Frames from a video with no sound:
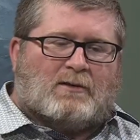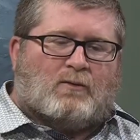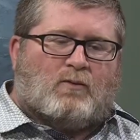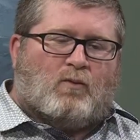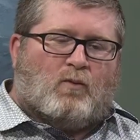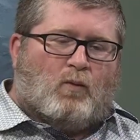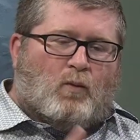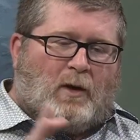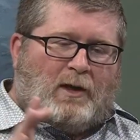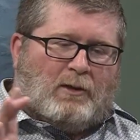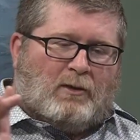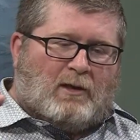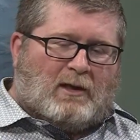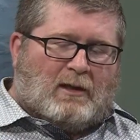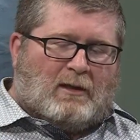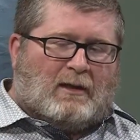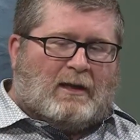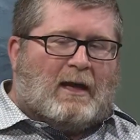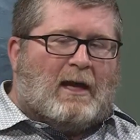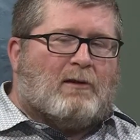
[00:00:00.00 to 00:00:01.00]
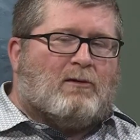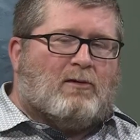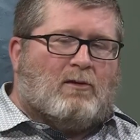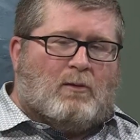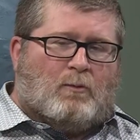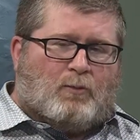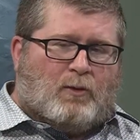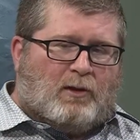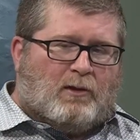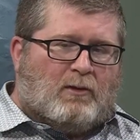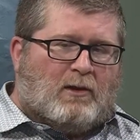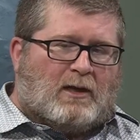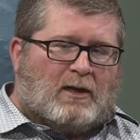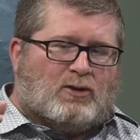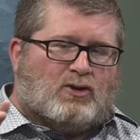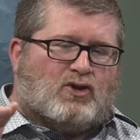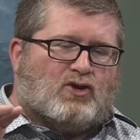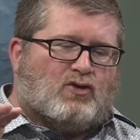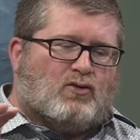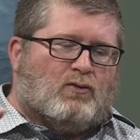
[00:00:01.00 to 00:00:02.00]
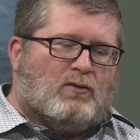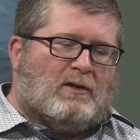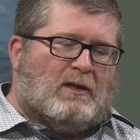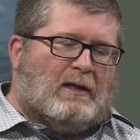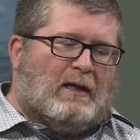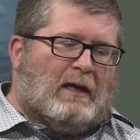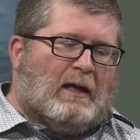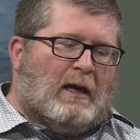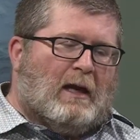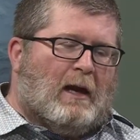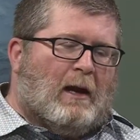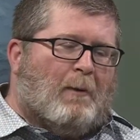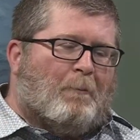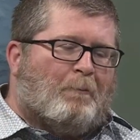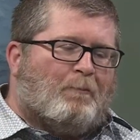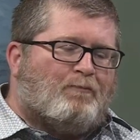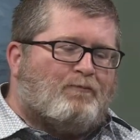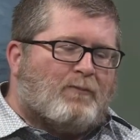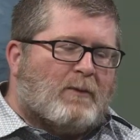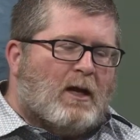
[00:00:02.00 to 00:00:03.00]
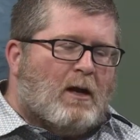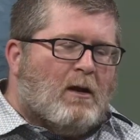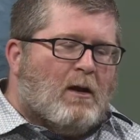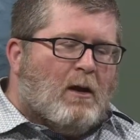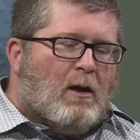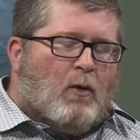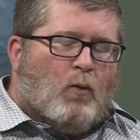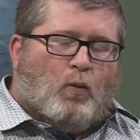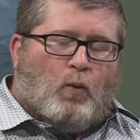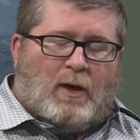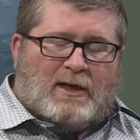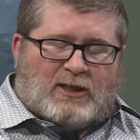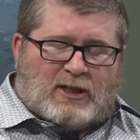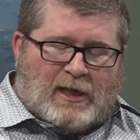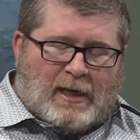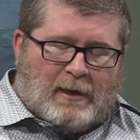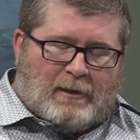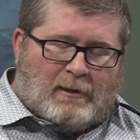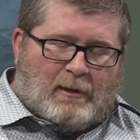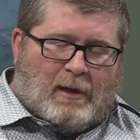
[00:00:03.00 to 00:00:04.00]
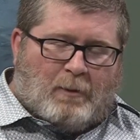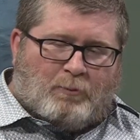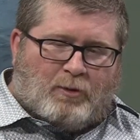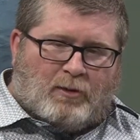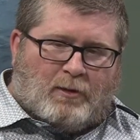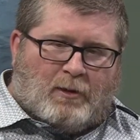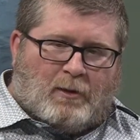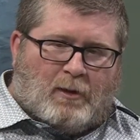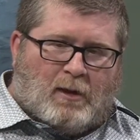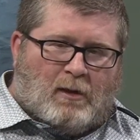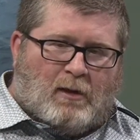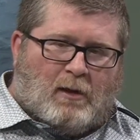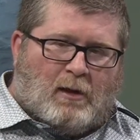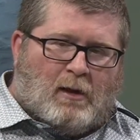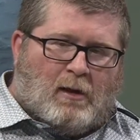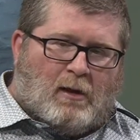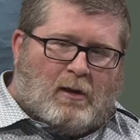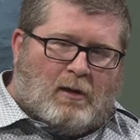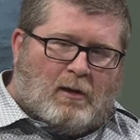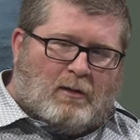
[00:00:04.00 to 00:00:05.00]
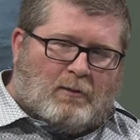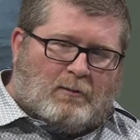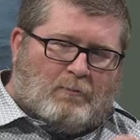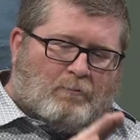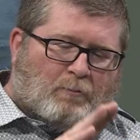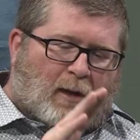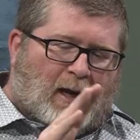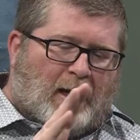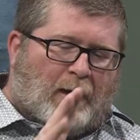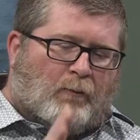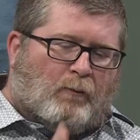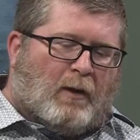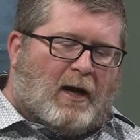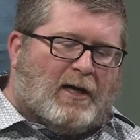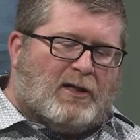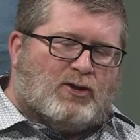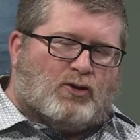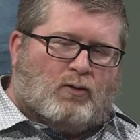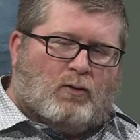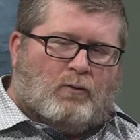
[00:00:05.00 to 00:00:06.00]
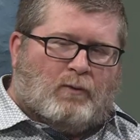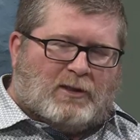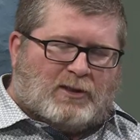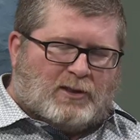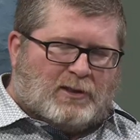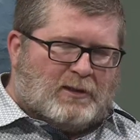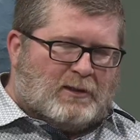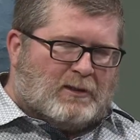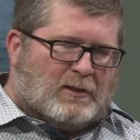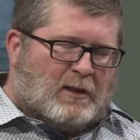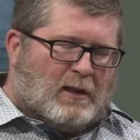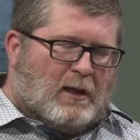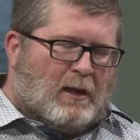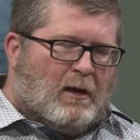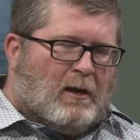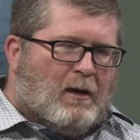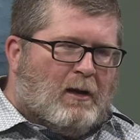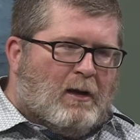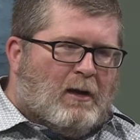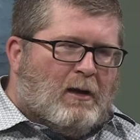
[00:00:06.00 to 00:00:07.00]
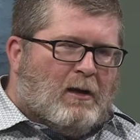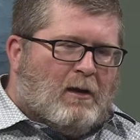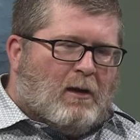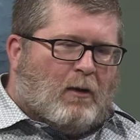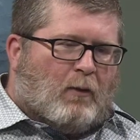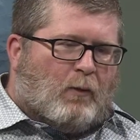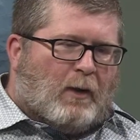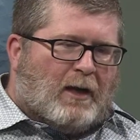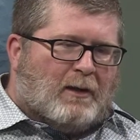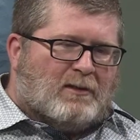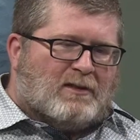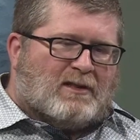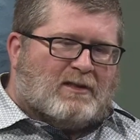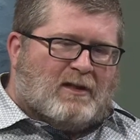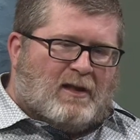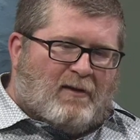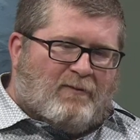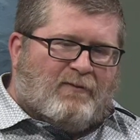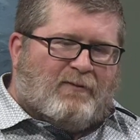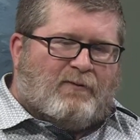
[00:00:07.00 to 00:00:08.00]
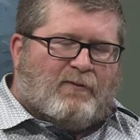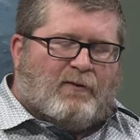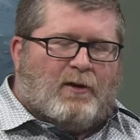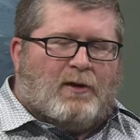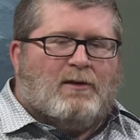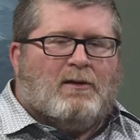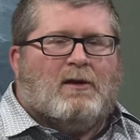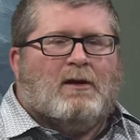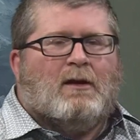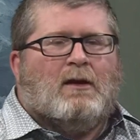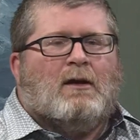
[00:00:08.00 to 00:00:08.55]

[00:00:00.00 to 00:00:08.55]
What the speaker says: when you can get to the point you can shoot the Witch Head Nebula by Rigel, which is Orion's left foot.